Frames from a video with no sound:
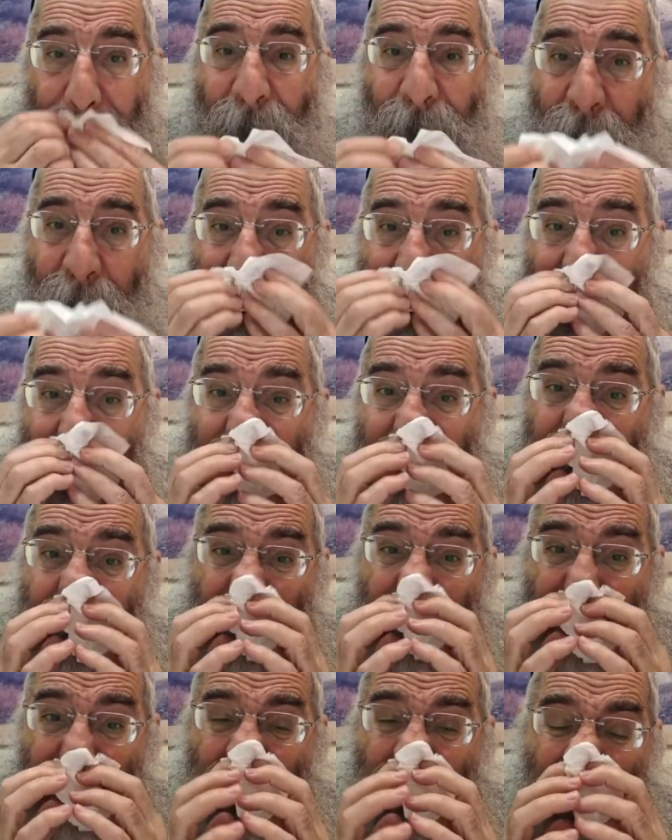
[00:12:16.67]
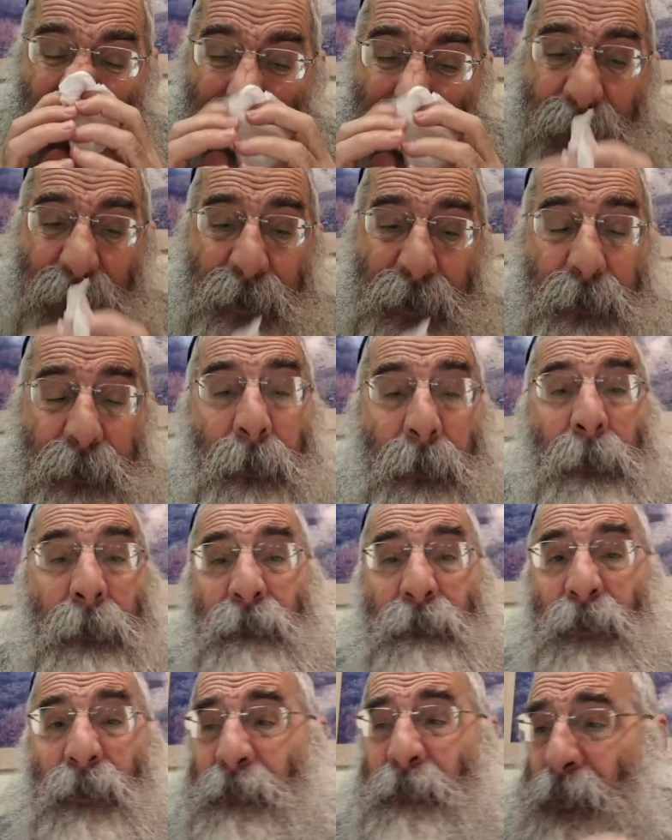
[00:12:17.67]
And therefore, the Rebbe says,
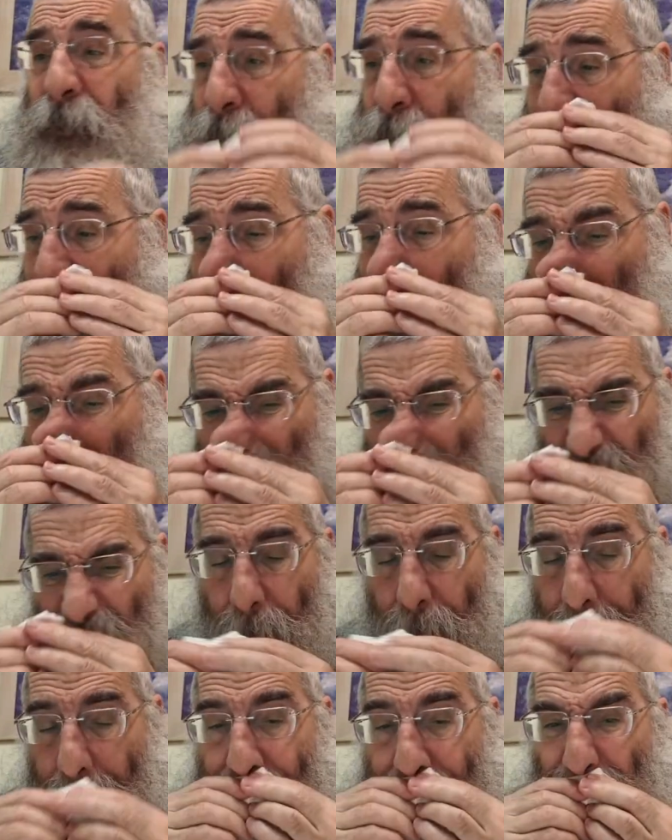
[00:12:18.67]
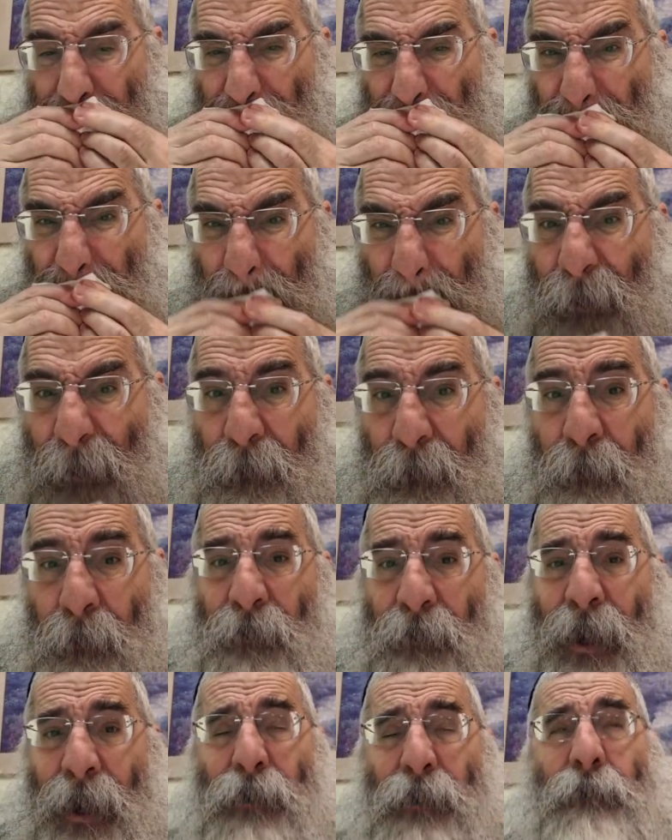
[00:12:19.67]
the victory will
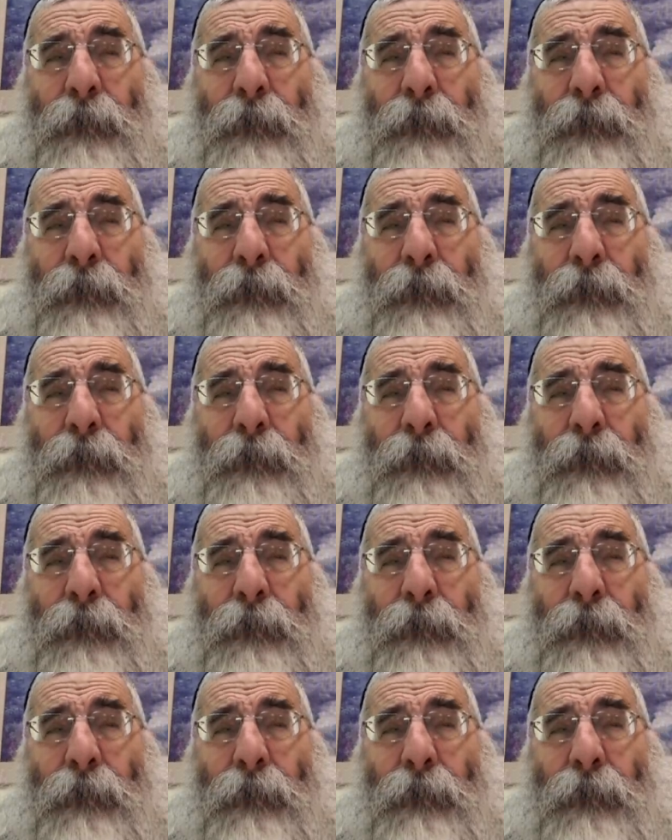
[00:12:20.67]
be rather